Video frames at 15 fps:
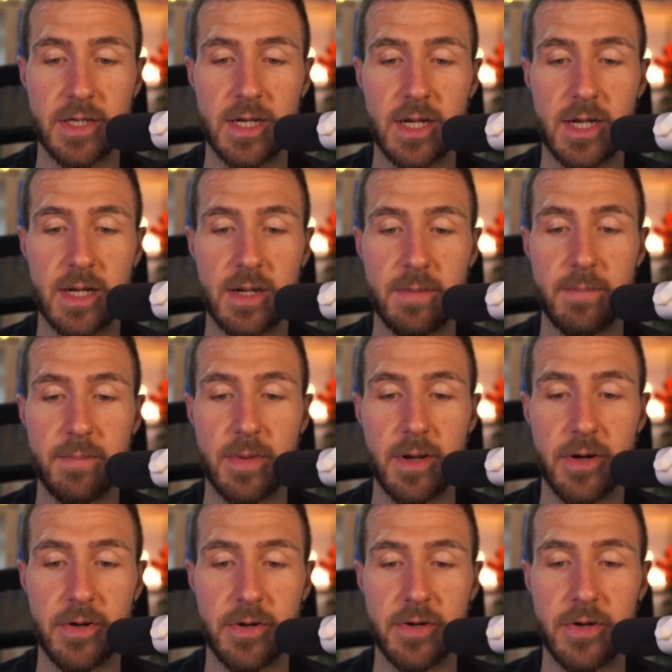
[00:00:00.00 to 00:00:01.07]
a
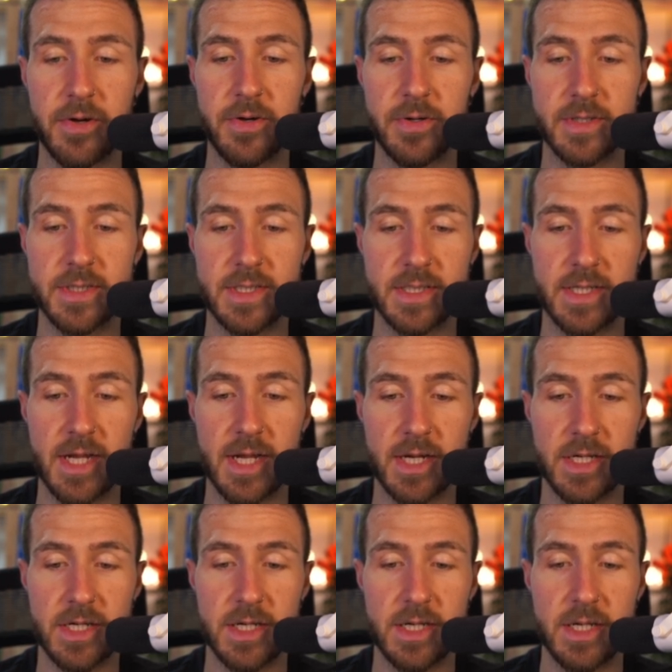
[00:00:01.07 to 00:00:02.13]
marker
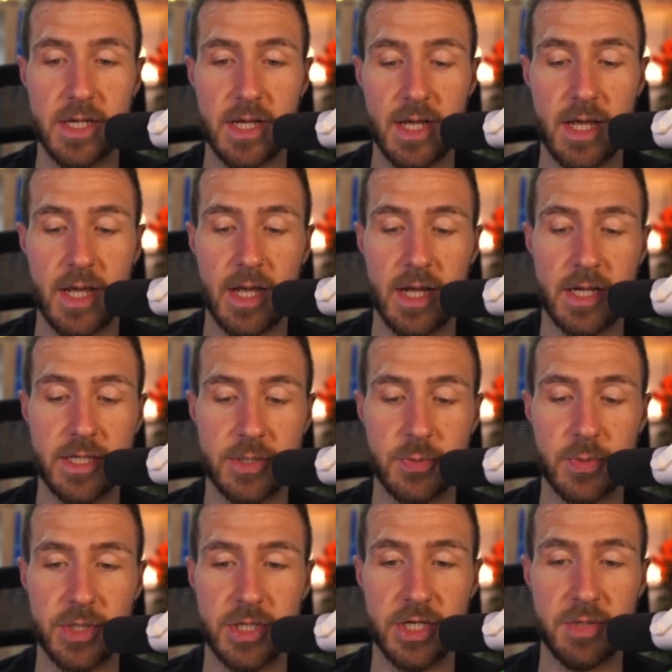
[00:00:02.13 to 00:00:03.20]
state as
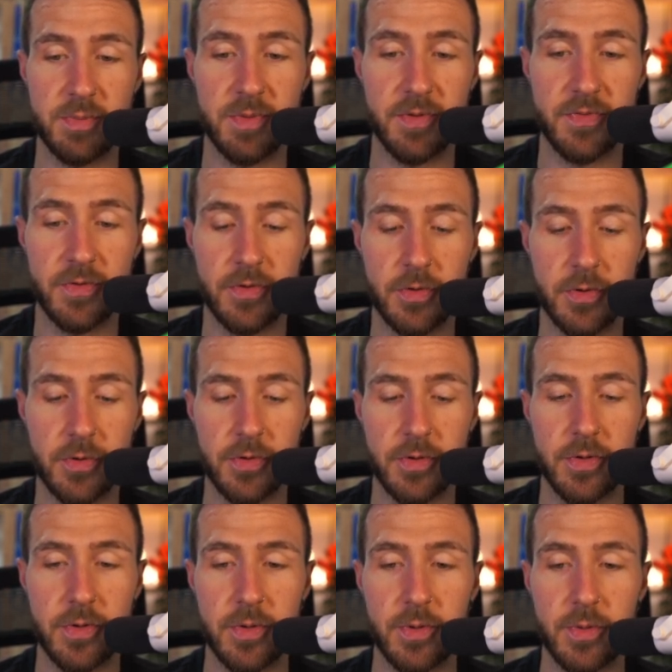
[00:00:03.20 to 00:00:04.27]
we did before
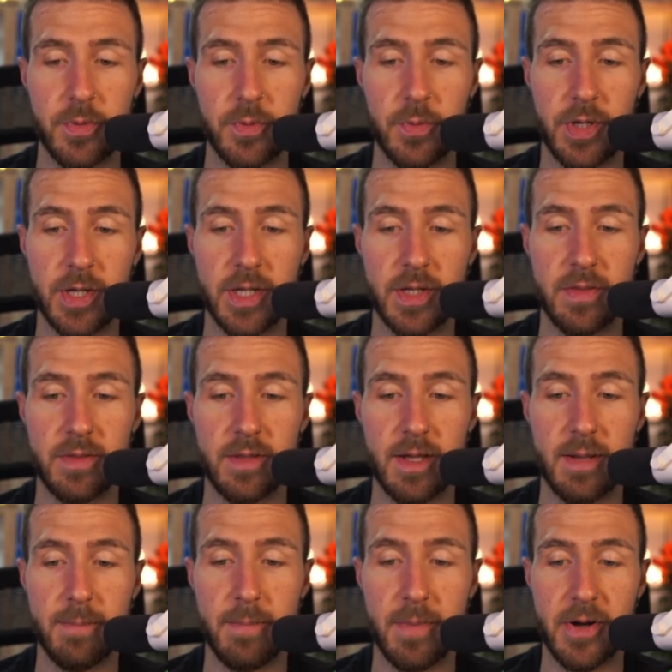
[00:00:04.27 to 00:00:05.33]
with a
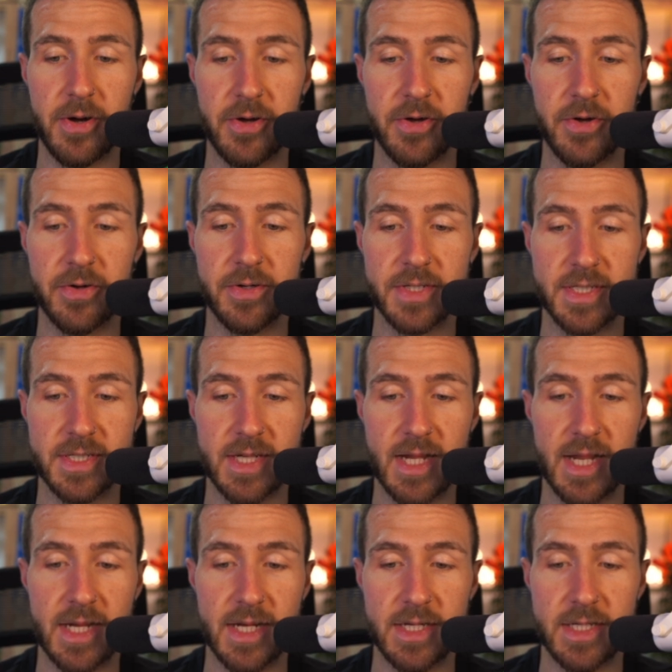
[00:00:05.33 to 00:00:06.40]
marker
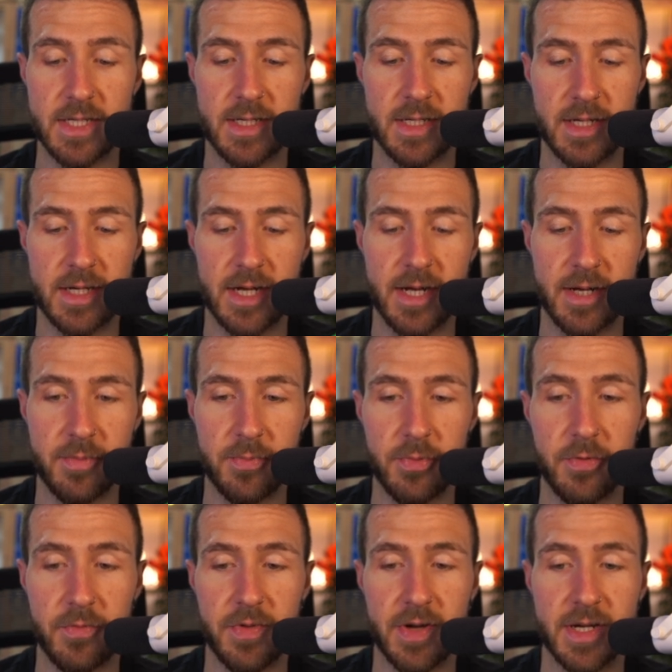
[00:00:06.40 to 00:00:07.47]
state and
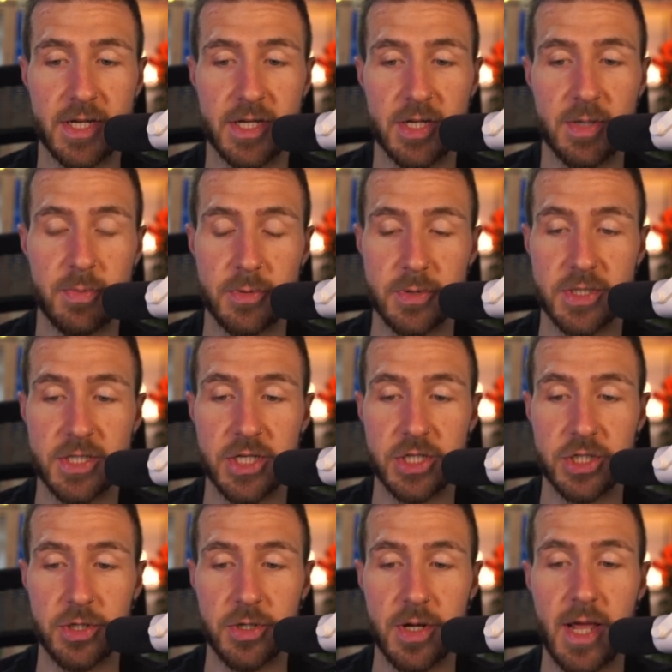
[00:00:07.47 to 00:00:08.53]
providing the
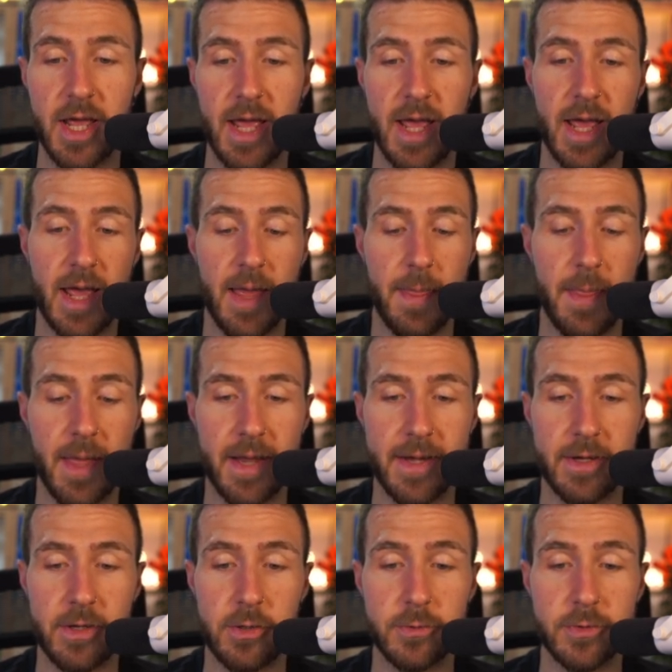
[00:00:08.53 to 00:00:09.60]
position. And then
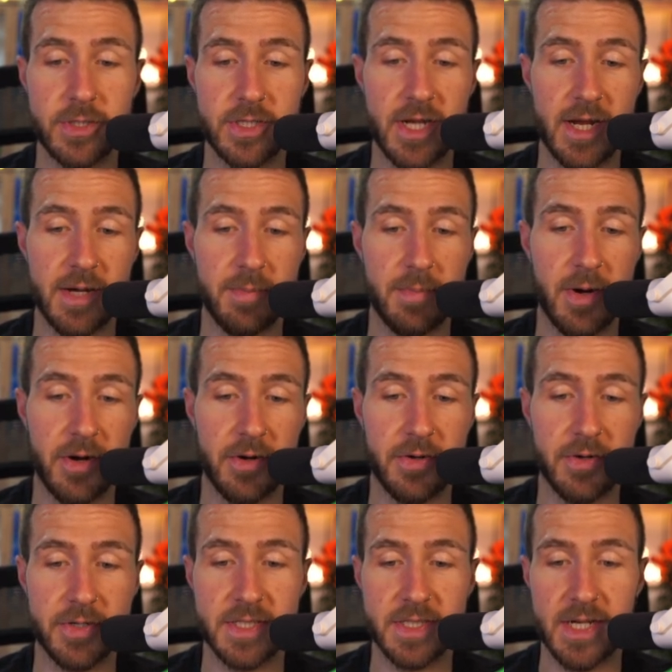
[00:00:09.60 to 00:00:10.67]
use that
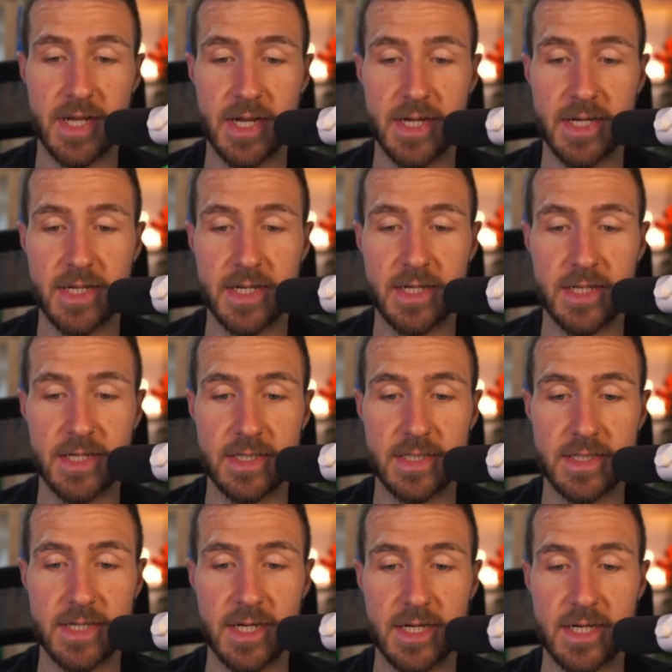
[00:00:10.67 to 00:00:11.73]
marker state
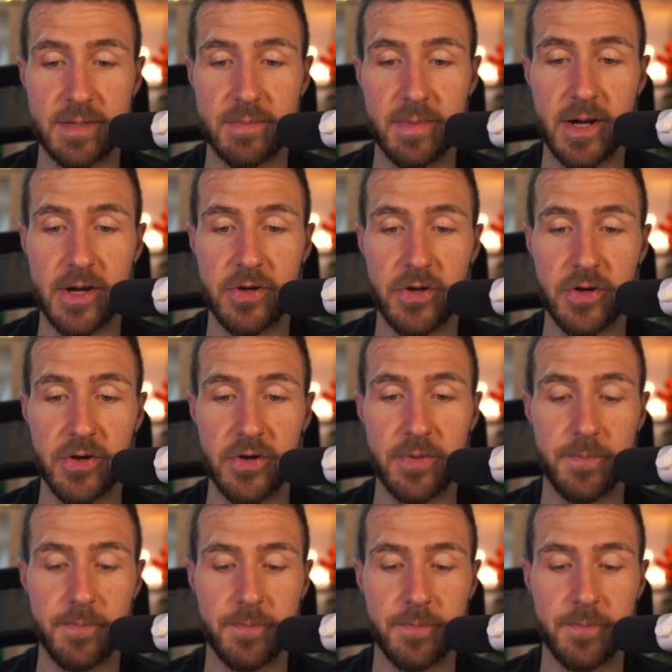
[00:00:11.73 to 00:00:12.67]
inside a marker.